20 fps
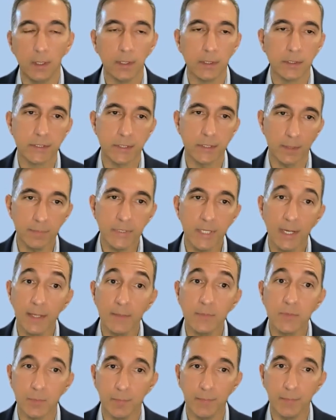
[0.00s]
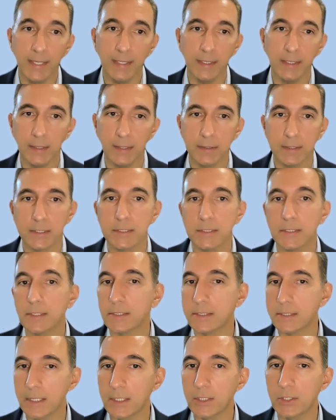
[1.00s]
Sometimes making this
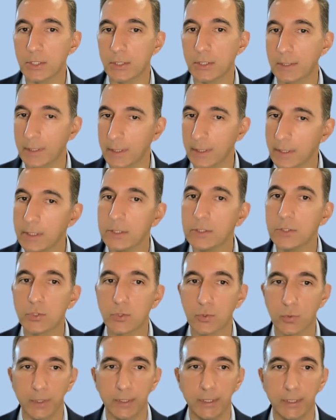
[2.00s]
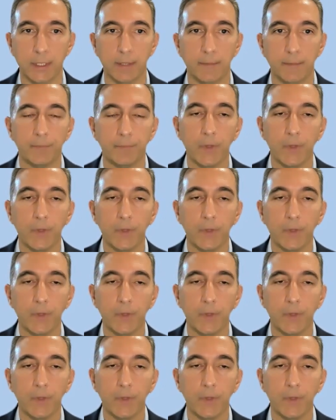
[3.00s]
distinction is tricky.